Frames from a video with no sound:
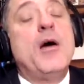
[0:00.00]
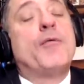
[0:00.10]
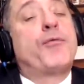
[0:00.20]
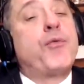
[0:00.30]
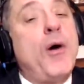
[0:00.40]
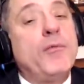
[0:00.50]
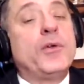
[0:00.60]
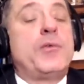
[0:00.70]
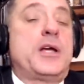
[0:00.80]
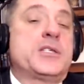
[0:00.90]
from the
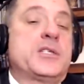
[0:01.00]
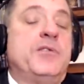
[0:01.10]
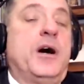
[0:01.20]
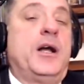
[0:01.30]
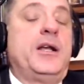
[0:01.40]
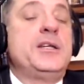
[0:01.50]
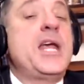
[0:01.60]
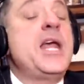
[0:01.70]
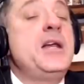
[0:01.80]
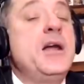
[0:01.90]
rest of
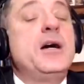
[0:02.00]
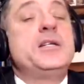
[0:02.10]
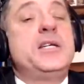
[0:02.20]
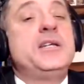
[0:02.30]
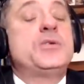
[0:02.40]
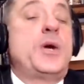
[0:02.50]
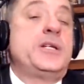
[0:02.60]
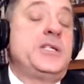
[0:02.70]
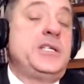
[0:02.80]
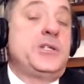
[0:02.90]
Ireland in
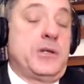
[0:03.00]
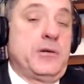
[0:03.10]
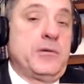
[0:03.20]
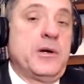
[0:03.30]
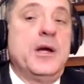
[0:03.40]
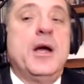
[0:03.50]
1922,